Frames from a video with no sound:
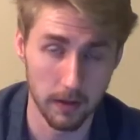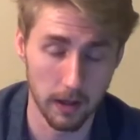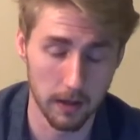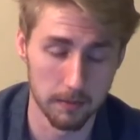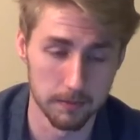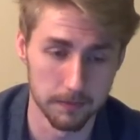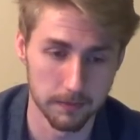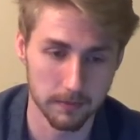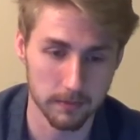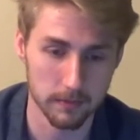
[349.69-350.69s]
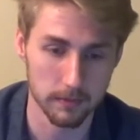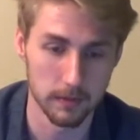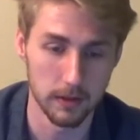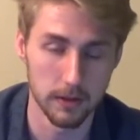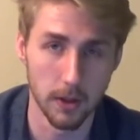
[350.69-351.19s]
Um,
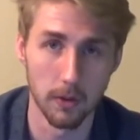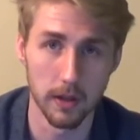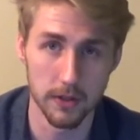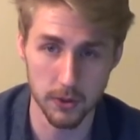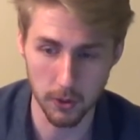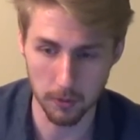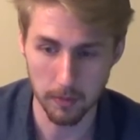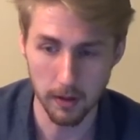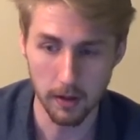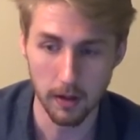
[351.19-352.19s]
don't assume,